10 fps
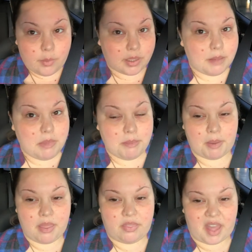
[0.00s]
And what I mean
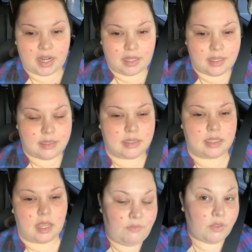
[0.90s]
by that
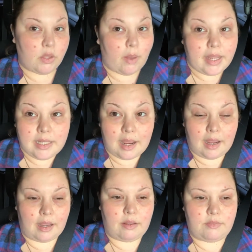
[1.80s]
is, even though I can
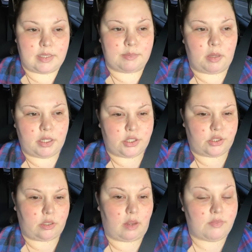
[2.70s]
have as
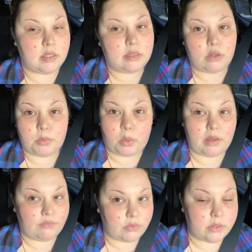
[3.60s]
much of the
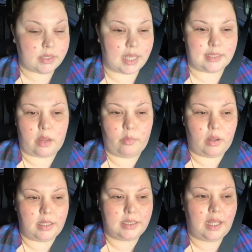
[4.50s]
0-point foods as I
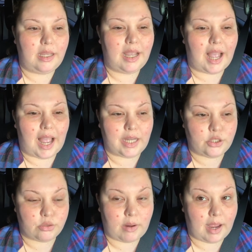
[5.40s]
want, I
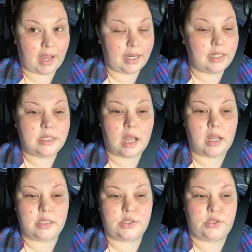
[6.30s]
try
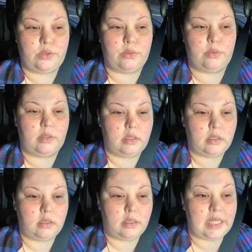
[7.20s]
not to
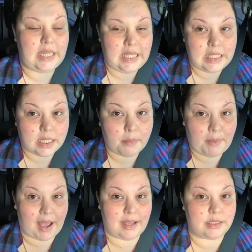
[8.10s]
eat
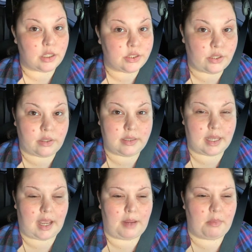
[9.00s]
past a certain
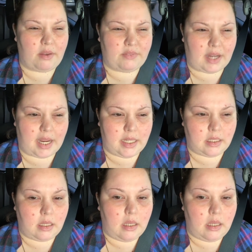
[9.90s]
time of night.